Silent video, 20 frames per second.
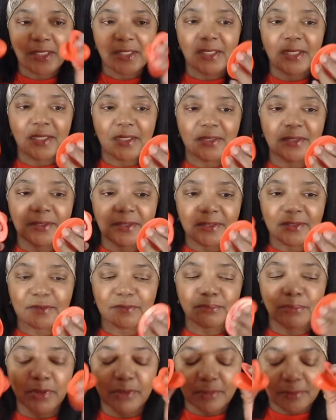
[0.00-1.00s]
and it has
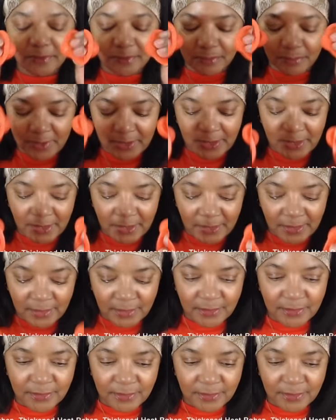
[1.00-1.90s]
burned my hand.